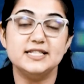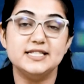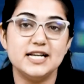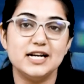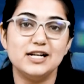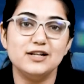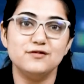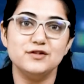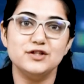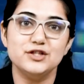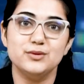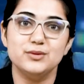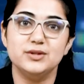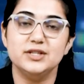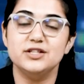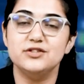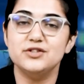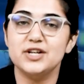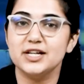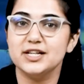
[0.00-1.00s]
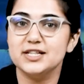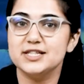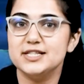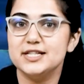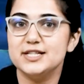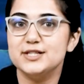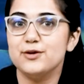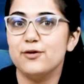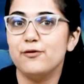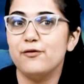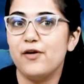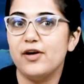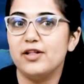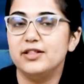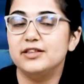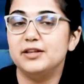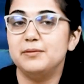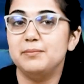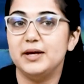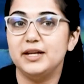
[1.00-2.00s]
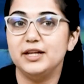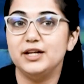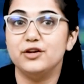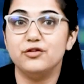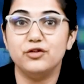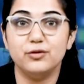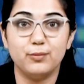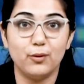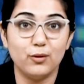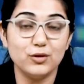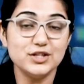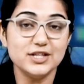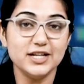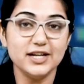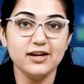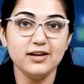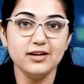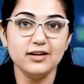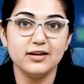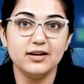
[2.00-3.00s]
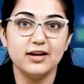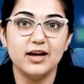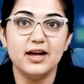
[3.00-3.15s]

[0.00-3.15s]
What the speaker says: delve into the intricacies of health and medical reporting?